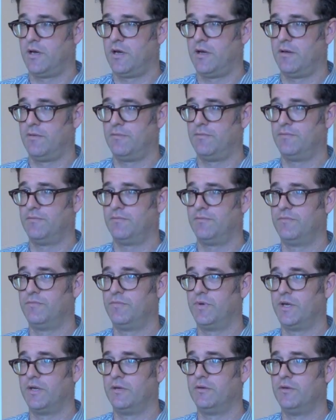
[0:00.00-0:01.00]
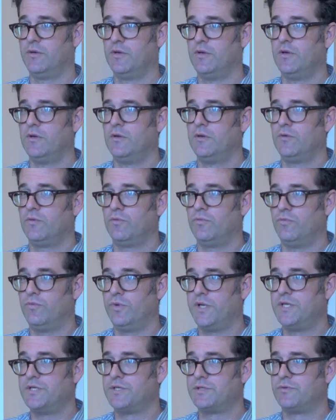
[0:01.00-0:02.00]
but
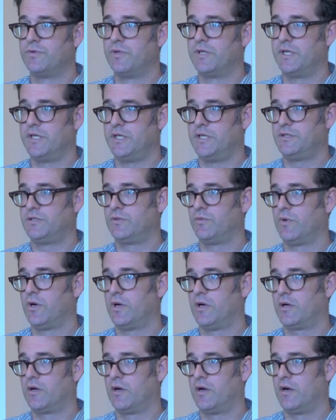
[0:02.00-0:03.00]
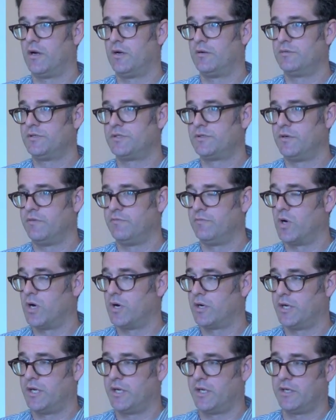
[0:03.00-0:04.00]
we just really need to work on our sort of
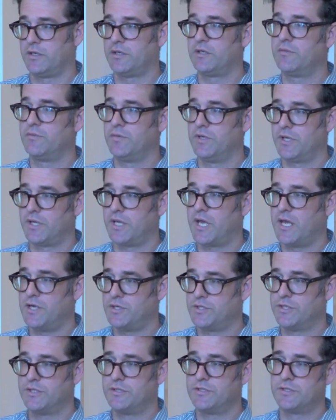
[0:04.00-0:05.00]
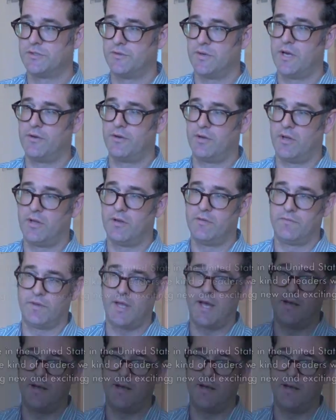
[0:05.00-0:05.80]
marketing and communications around all of